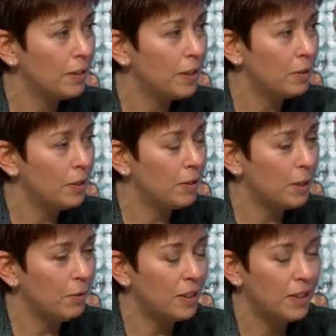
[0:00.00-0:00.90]
You know, I
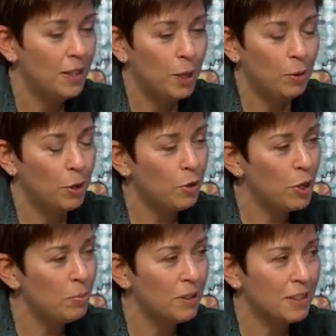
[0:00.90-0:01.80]
think we
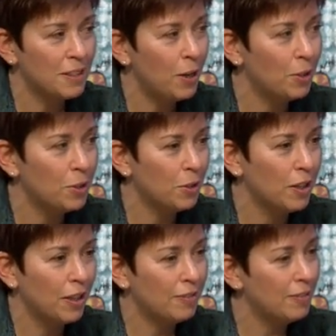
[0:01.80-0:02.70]
grow up in this culture
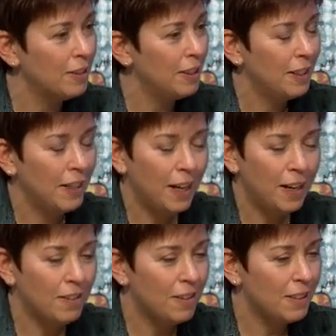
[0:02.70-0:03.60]
of
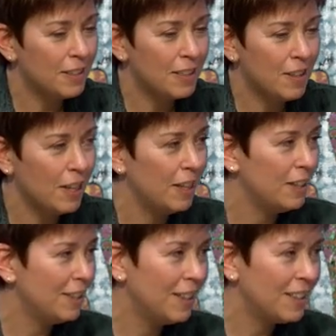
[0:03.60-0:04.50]
healthy is
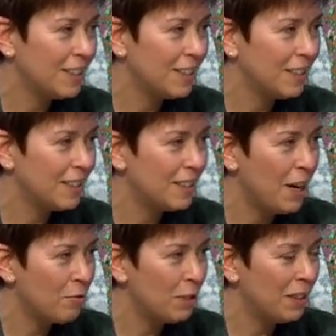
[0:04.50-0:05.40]
thin, and it's
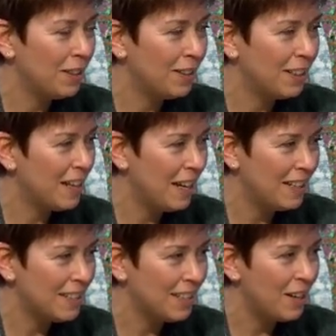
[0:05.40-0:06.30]
not really the
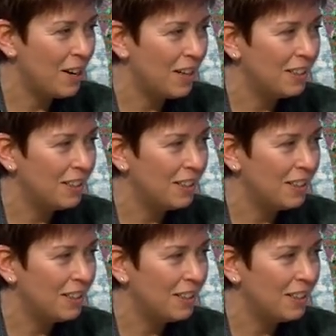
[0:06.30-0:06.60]
case at all.